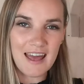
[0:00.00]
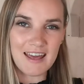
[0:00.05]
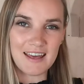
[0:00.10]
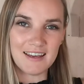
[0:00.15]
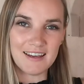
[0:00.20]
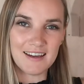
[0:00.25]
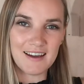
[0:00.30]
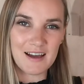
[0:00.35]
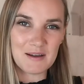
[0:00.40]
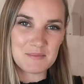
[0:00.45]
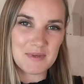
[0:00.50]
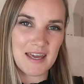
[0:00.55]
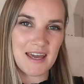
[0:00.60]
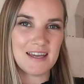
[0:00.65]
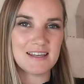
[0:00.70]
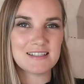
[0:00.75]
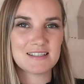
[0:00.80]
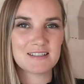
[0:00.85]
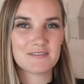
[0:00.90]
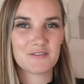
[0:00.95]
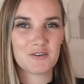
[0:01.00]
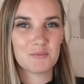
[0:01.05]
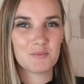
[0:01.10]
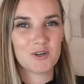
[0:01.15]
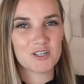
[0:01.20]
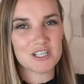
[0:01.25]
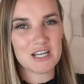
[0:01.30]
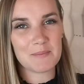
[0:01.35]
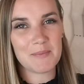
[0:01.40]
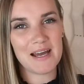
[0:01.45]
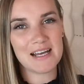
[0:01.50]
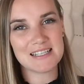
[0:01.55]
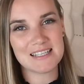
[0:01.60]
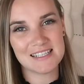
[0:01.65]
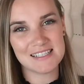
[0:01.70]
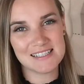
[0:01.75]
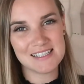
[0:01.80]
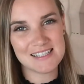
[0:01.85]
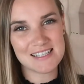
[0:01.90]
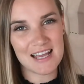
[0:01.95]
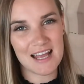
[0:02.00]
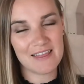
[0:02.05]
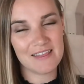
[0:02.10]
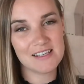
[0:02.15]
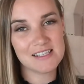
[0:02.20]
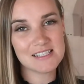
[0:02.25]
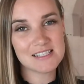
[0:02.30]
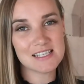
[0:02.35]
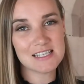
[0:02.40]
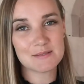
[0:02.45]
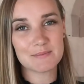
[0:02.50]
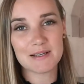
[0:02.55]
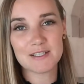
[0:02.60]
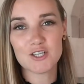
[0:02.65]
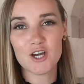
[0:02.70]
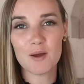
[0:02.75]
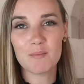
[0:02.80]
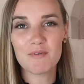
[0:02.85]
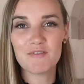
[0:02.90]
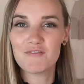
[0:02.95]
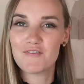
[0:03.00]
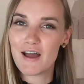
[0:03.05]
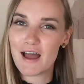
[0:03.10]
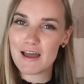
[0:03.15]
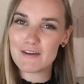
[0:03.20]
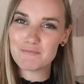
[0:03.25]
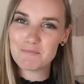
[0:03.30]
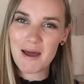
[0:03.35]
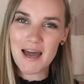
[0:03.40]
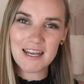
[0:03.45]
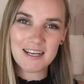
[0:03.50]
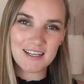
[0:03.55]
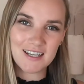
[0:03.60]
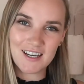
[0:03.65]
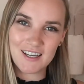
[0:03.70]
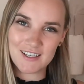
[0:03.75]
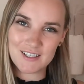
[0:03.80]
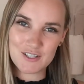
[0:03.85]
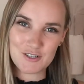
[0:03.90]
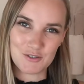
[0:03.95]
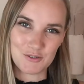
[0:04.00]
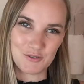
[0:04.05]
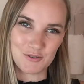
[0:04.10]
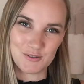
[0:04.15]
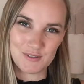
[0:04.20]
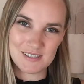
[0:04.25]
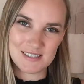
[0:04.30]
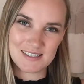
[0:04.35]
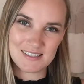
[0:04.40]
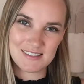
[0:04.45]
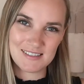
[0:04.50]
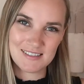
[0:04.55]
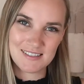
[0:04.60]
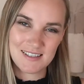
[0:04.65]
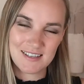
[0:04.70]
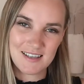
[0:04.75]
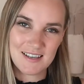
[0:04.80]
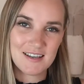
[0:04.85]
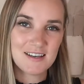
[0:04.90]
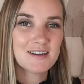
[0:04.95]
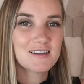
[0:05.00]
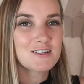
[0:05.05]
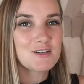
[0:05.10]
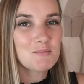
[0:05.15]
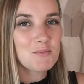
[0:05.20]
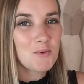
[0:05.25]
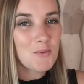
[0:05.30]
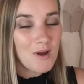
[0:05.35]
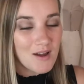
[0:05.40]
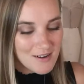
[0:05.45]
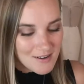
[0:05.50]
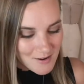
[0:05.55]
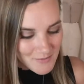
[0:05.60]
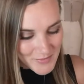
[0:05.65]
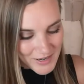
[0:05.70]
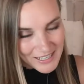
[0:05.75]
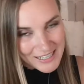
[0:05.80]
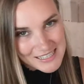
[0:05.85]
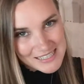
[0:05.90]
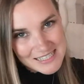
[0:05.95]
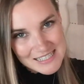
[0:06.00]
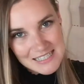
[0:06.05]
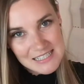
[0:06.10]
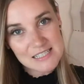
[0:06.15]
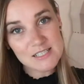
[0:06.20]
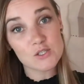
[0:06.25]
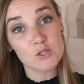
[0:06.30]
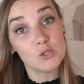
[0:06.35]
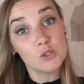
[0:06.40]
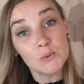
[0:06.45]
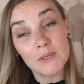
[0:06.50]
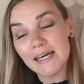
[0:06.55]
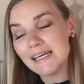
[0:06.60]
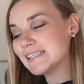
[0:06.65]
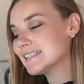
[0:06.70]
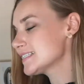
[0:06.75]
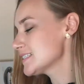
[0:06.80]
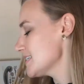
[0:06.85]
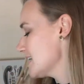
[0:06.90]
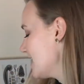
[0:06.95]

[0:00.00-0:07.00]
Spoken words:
Hey, I'm Kate from Project Patterns, and this is my top 5 pattern cutting tools. Number 1 on my list is always